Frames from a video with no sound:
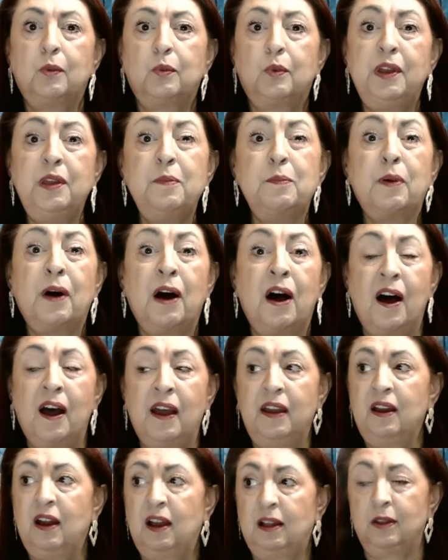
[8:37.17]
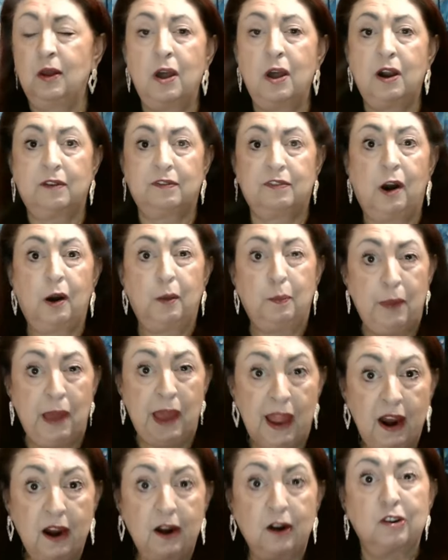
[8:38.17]
we buy a lot of our
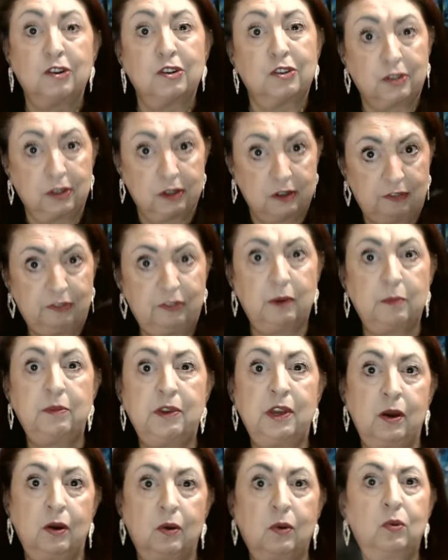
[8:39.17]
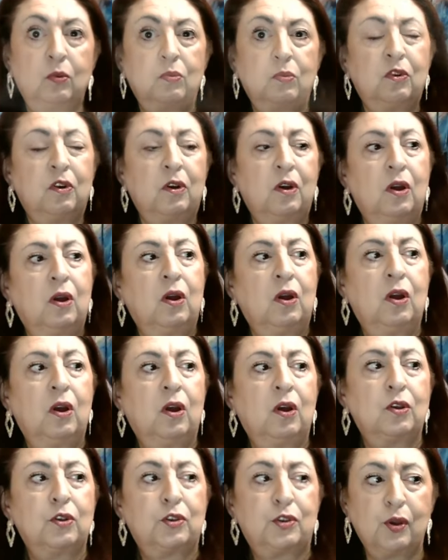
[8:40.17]
pears from you.
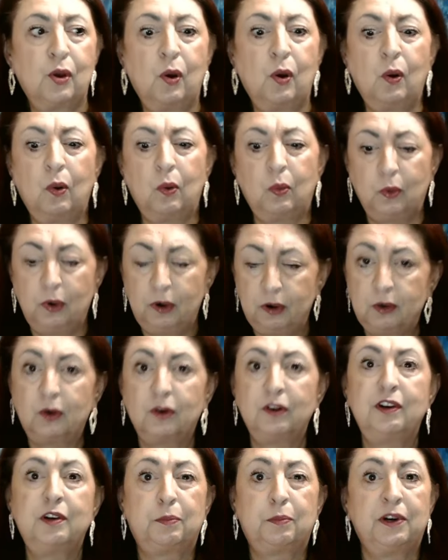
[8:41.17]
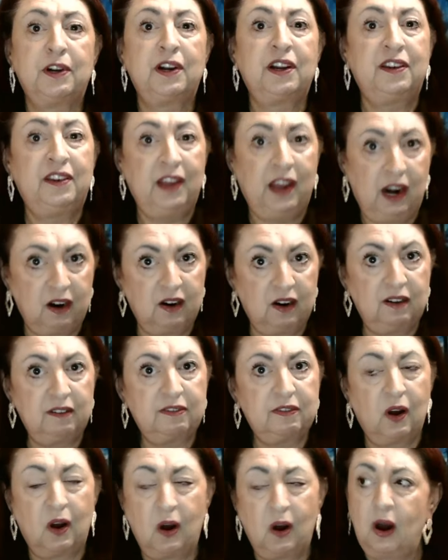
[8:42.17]
So we're going to put a
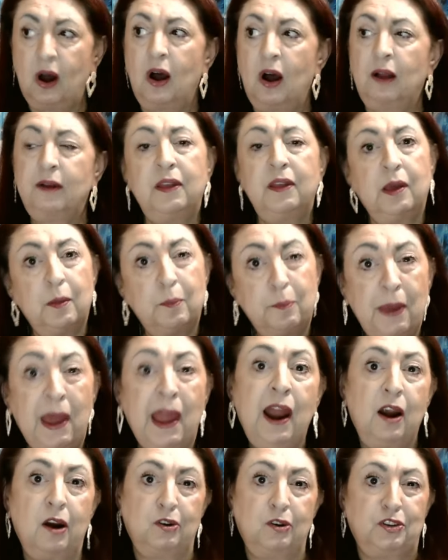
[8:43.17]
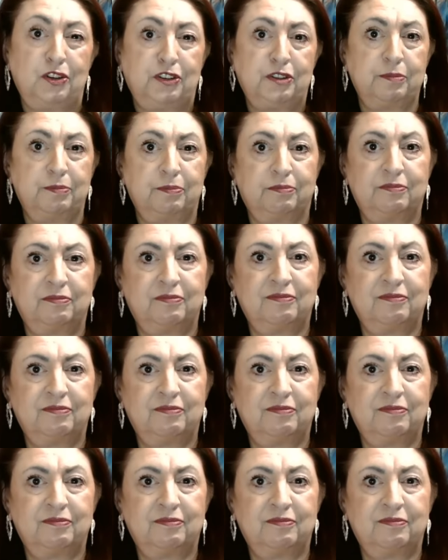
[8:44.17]
tariff on pears.